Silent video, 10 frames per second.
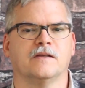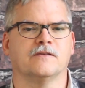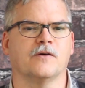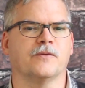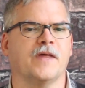
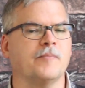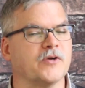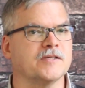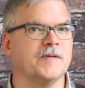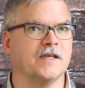So that
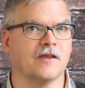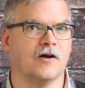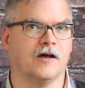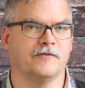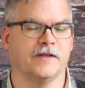brings me to the
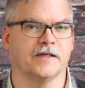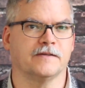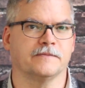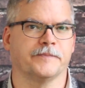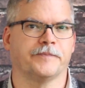
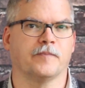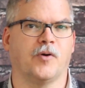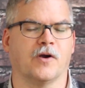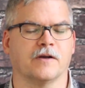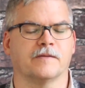conflict
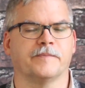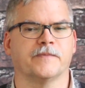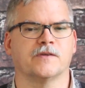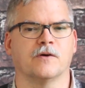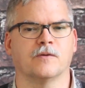part.
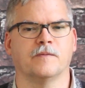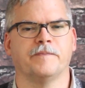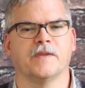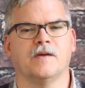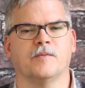So
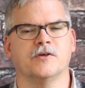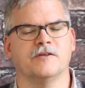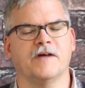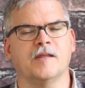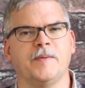when you're
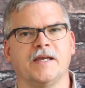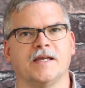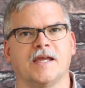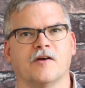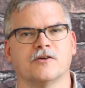
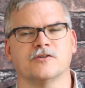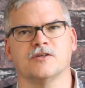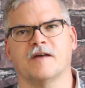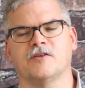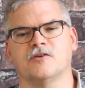developing
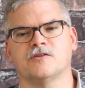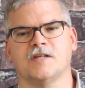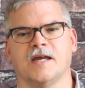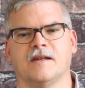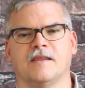characters, you have to
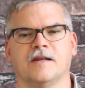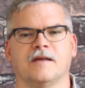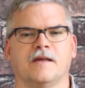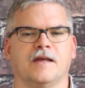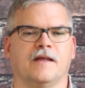understand
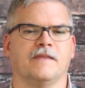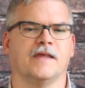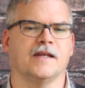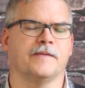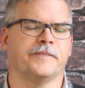that,
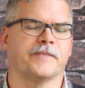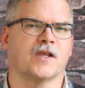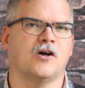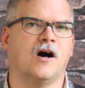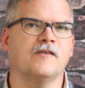that
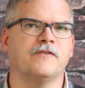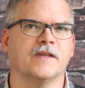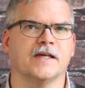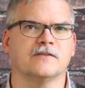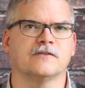
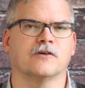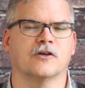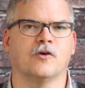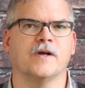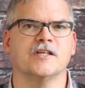conflicts
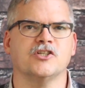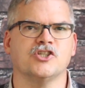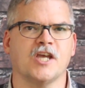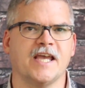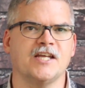are going to
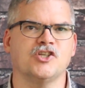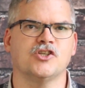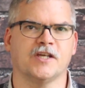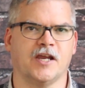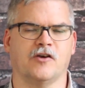
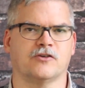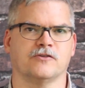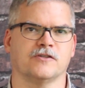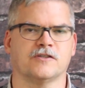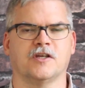change the
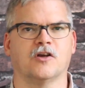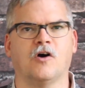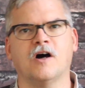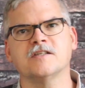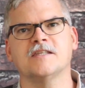characters. It's going to
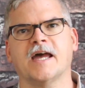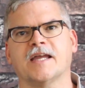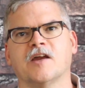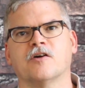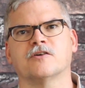cause
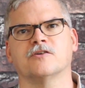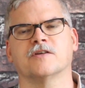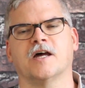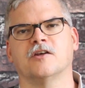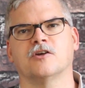that character
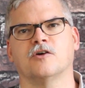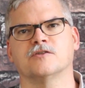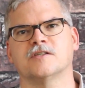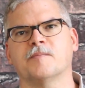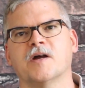to undergo
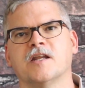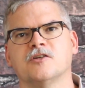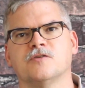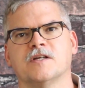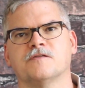some kind
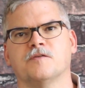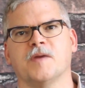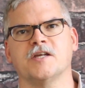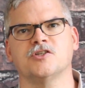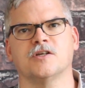of
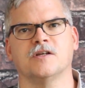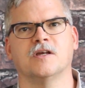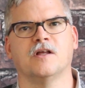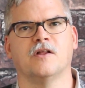transformation